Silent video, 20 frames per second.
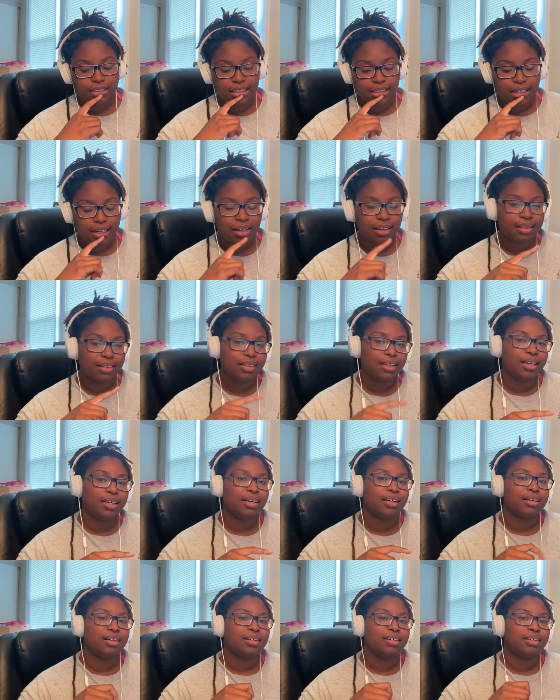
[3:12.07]
that I
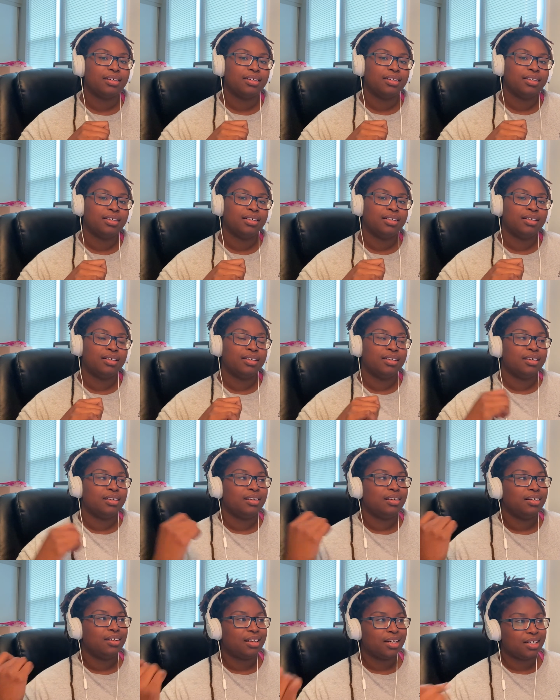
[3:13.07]
think
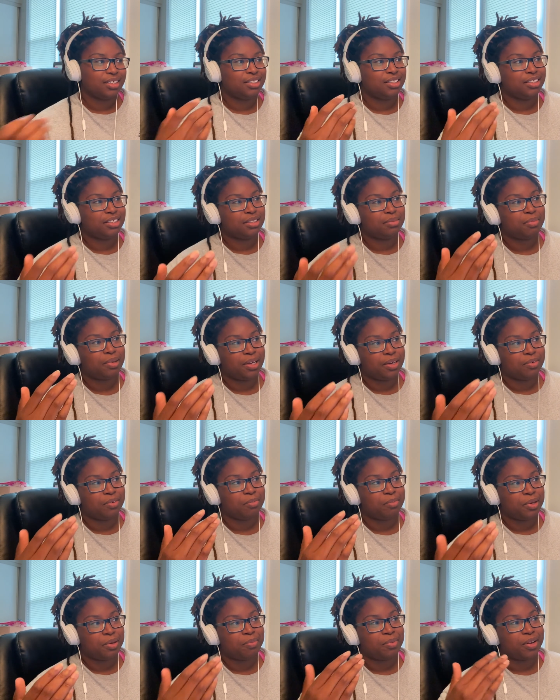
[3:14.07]
not just me will
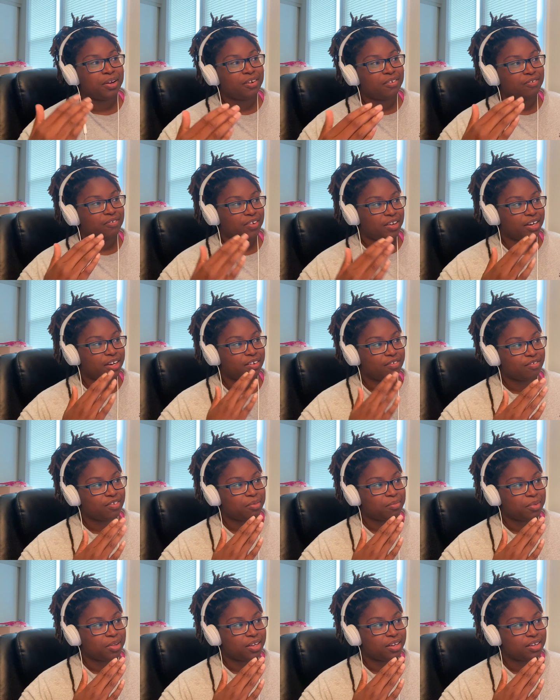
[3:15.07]
be benefited
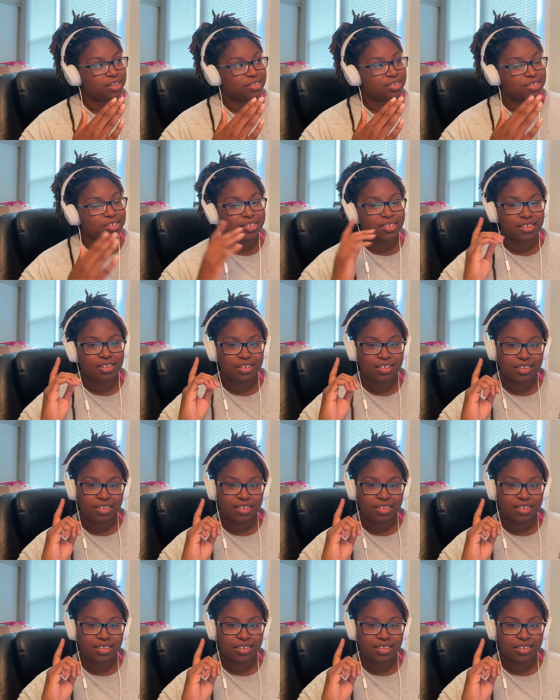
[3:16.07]
from this,